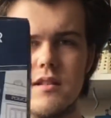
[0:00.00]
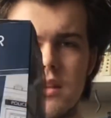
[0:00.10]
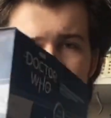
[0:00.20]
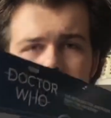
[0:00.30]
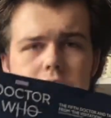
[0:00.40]

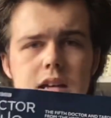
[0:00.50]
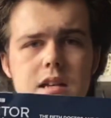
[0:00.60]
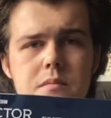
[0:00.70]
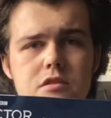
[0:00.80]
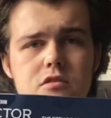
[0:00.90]
there, and the
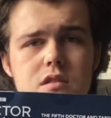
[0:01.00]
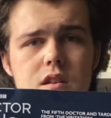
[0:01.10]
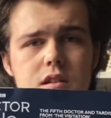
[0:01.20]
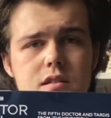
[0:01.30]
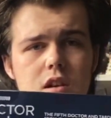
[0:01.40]
picture of the
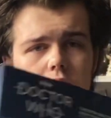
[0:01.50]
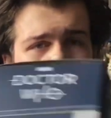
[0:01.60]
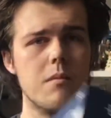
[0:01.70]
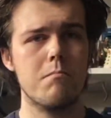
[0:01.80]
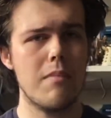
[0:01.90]
TARDIS on
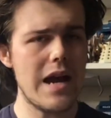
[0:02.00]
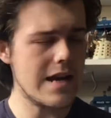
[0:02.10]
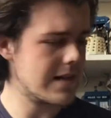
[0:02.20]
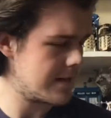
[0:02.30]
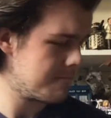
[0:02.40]
the back.